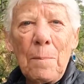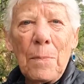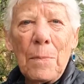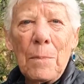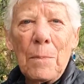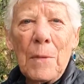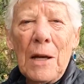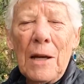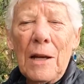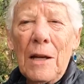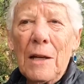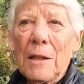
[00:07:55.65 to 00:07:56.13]

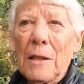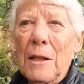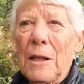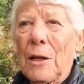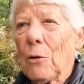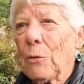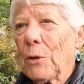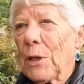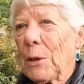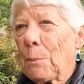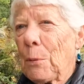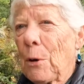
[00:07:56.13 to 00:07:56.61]
The
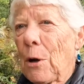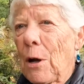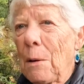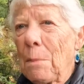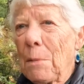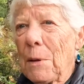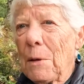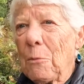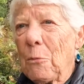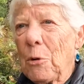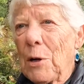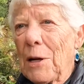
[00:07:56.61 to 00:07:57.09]
only
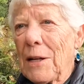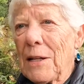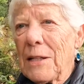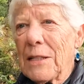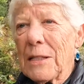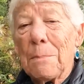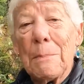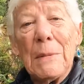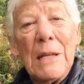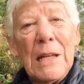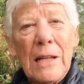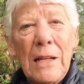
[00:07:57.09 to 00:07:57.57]
problem
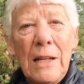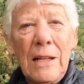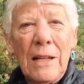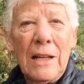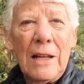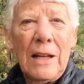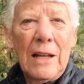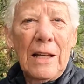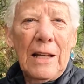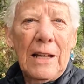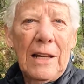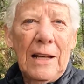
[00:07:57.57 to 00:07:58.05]
was me
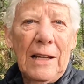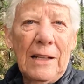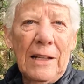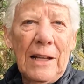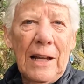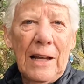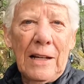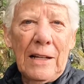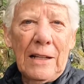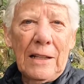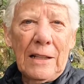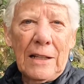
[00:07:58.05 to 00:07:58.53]
in
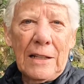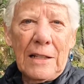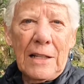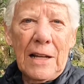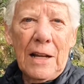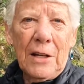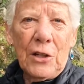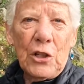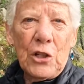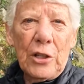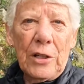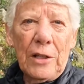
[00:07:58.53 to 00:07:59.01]
getting the
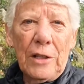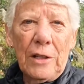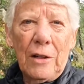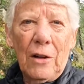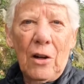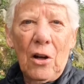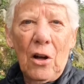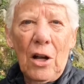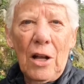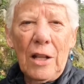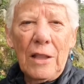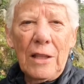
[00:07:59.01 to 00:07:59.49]
tension
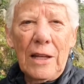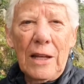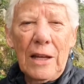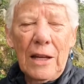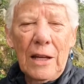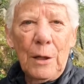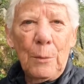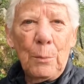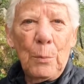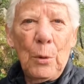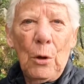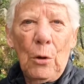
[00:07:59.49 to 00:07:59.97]
on the
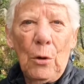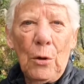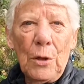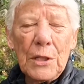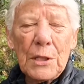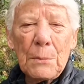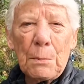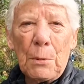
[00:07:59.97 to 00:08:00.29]
end poles